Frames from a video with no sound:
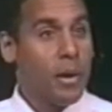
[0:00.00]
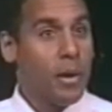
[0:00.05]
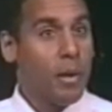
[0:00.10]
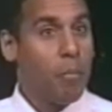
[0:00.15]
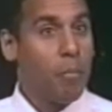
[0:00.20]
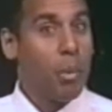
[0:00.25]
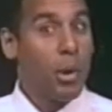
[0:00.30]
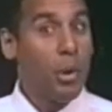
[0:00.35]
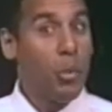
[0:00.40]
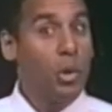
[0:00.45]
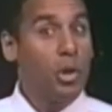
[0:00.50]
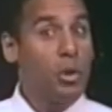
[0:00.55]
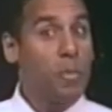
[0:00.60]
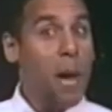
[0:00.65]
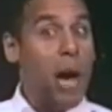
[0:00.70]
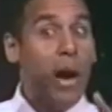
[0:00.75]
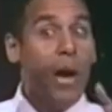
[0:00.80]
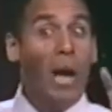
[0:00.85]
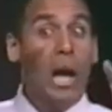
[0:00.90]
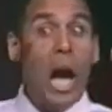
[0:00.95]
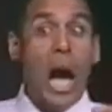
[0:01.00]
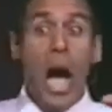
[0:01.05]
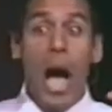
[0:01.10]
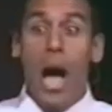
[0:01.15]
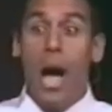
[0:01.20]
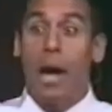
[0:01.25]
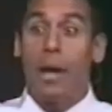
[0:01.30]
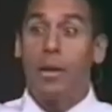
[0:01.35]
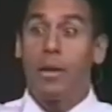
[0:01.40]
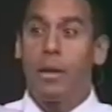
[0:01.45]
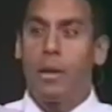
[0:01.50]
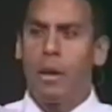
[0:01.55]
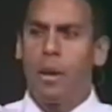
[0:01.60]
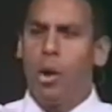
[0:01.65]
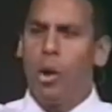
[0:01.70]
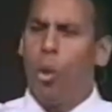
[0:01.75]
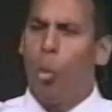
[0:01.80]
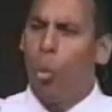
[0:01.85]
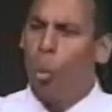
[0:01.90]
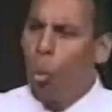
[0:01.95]
But it was about God.
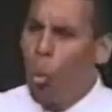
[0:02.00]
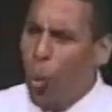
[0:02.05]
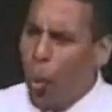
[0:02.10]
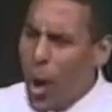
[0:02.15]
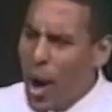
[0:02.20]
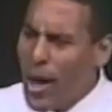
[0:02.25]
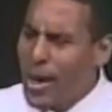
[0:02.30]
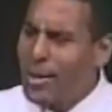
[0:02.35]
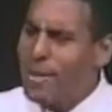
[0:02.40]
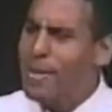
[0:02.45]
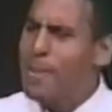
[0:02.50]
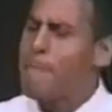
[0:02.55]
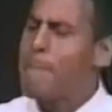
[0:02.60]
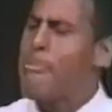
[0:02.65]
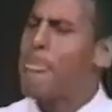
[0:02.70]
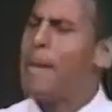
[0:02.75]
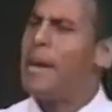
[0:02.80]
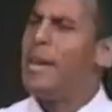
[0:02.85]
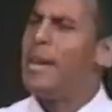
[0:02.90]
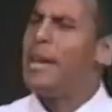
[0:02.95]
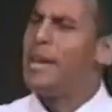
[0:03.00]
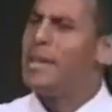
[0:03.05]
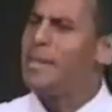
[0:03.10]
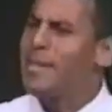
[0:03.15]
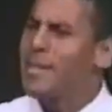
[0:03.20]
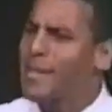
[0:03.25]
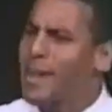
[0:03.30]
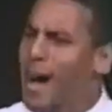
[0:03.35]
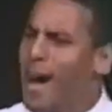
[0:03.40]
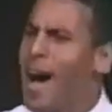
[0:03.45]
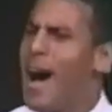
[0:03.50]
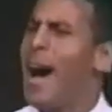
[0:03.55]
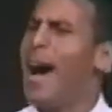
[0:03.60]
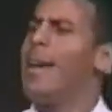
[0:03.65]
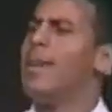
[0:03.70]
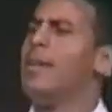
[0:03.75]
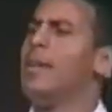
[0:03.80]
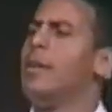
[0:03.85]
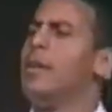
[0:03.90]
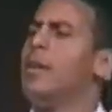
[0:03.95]
What is
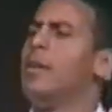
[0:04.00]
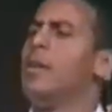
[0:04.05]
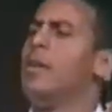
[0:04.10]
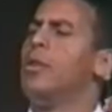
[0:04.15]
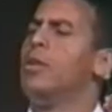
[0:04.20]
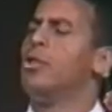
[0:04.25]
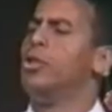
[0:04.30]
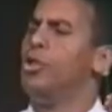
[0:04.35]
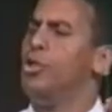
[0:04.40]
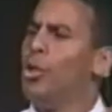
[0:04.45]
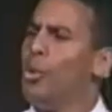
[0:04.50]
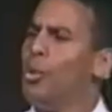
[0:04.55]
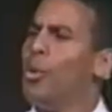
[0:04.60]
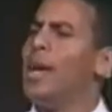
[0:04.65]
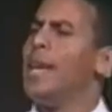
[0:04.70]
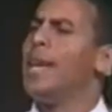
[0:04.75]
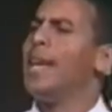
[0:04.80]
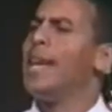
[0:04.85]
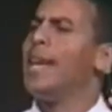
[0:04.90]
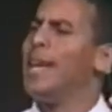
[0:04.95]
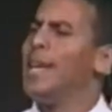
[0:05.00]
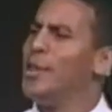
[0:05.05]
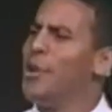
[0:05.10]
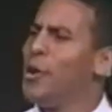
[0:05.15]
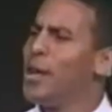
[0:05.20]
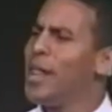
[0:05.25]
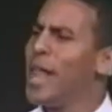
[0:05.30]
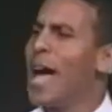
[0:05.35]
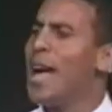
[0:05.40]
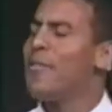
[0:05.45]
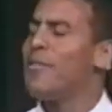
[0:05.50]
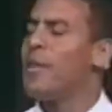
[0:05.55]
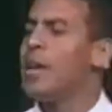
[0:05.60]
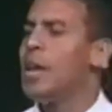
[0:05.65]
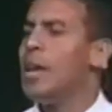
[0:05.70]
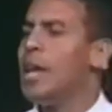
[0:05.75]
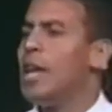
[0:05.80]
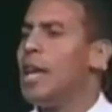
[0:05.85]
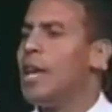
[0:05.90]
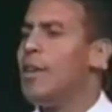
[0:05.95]
God doing in your life?
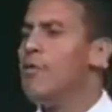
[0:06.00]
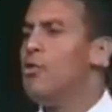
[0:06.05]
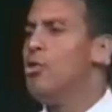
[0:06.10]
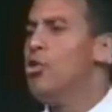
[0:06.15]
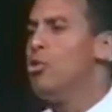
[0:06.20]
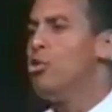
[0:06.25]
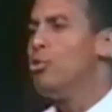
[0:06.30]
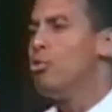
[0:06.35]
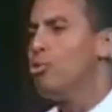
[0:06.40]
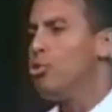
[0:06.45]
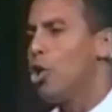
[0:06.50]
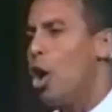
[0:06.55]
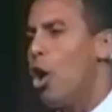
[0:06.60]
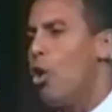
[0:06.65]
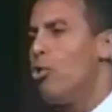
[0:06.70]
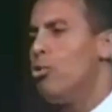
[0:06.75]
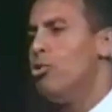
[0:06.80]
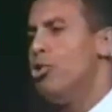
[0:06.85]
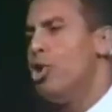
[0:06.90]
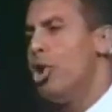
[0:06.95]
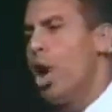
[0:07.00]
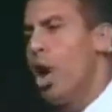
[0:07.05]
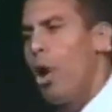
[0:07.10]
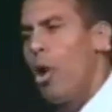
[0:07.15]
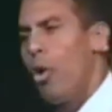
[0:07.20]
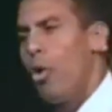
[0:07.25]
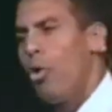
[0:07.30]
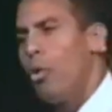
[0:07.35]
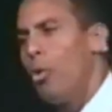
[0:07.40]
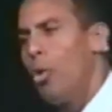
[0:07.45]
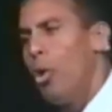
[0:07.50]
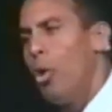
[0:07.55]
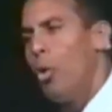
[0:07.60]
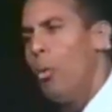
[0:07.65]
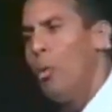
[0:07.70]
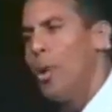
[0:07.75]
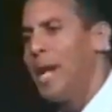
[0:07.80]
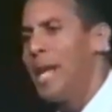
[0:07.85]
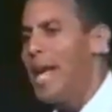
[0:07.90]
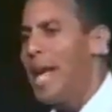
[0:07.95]
If you don't know,
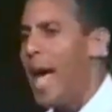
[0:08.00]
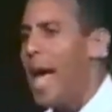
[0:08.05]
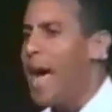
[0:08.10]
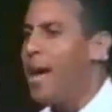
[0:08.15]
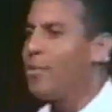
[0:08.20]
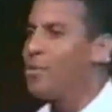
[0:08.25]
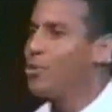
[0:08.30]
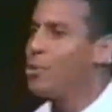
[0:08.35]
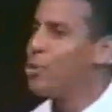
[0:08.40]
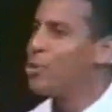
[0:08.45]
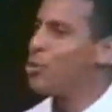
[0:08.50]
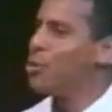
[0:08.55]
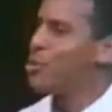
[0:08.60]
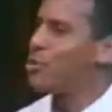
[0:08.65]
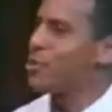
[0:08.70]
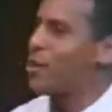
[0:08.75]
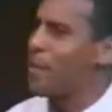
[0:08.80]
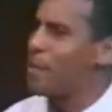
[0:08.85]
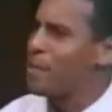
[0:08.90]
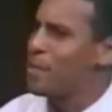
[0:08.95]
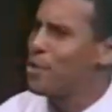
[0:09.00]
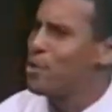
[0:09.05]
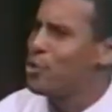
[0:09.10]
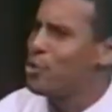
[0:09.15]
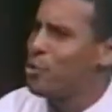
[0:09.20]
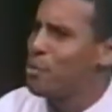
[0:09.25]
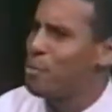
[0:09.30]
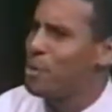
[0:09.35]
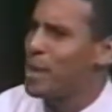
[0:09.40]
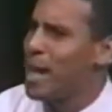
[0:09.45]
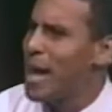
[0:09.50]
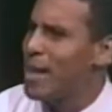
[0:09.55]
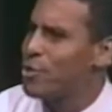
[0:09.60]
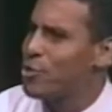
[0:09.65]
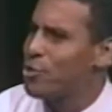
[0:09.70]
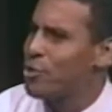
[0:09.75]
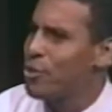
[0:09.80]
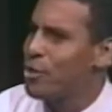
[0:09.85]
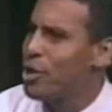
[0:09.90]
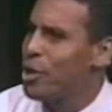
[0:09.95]
when he asks you to do something
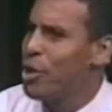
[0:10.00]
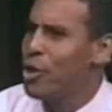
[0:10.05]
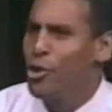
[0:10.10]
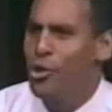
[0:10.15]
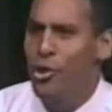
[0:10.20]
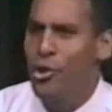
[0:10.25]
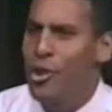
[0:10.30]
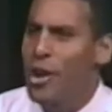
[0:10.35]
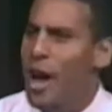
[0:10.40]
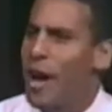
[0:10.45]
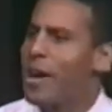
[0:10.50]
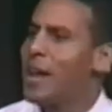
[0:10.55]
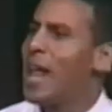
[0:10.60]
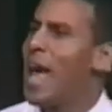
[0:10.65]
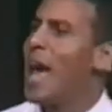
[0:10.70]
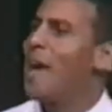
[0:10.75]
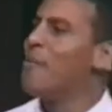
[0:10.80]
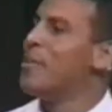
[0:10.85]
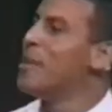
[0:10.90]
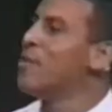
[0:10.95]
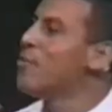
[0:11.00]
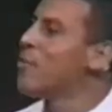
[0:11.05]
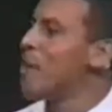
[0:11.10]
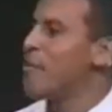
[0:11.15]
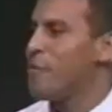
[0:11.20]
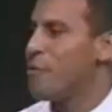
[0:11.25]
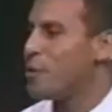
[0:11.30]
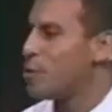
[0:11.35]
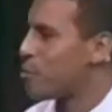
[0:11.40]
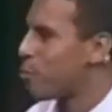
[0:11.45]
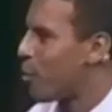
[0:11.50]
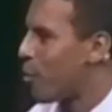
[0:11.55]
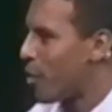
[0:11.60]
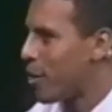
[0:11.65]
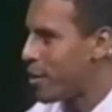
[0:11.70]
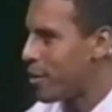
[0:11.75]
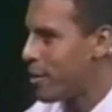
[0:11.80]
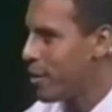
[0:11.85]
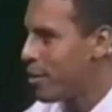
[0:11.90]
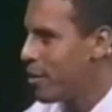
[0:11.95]
supernatural, you're not going to have any reference point.
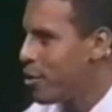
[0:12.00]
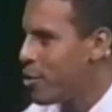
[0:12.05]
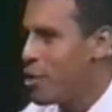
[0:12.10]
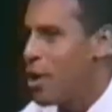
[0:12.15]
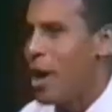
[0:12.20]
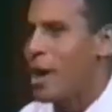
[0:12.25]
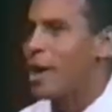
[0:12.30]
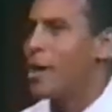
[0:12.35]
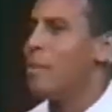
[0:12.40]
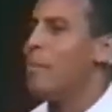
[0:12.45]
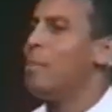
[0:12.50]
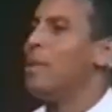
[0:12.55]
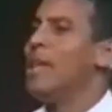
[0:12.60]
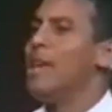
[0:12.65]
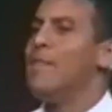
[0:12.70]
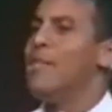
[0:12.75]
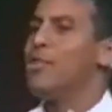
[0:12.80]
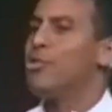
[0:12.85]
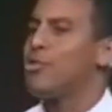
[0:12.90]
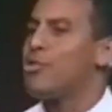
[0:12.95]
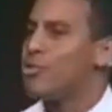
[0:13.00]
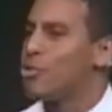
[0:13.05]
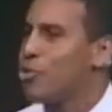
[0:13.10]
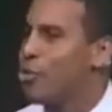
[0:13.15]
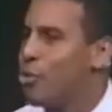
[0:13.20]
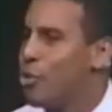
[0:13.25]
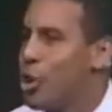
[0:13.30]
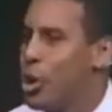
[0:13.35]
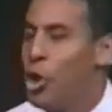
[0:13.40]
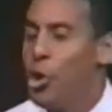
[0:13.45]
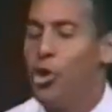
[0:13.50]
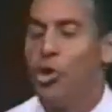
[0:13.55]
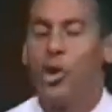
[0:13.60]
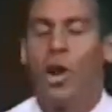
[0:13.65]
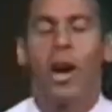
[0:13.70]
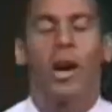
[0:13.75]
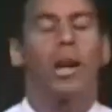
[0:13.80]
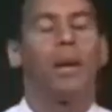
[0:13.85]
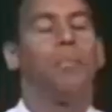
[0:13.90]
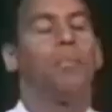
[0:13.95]
You're not going to believe it's true. You're
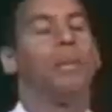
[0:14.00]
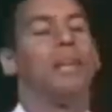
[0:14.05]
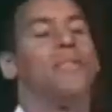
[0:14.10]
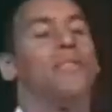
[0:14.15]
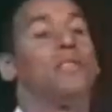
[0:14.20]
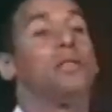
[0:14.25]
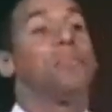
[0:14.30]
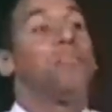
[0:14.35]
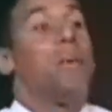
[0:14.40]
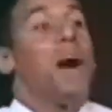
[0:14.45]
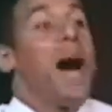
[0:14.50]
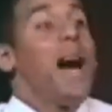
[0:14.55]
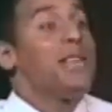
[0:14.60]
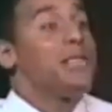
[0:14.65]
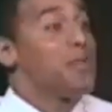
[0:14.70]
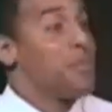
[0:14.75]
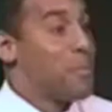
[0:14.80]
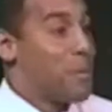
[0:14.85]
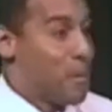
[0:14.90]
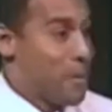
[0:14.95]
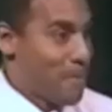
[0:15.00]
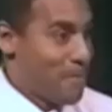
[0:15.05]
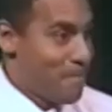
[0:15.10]
not going to believe it's possible.